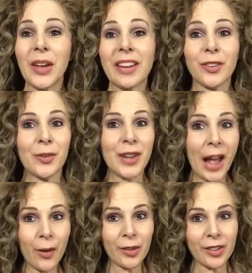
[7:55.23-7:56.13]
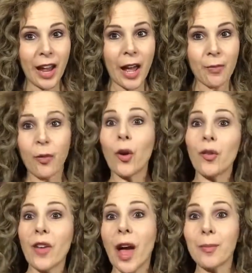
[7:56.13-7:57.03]
Okay, so now it's time for
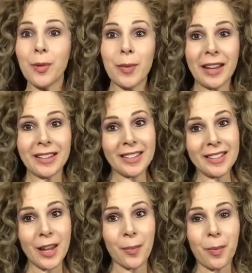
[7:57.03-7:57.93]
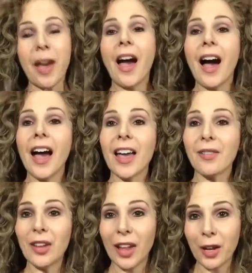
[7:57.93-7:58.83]
a Fabumazing tip. I
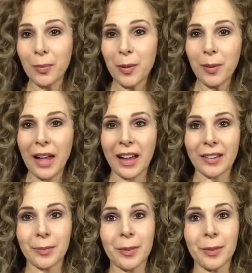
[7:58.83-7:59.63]
have a lot of people ask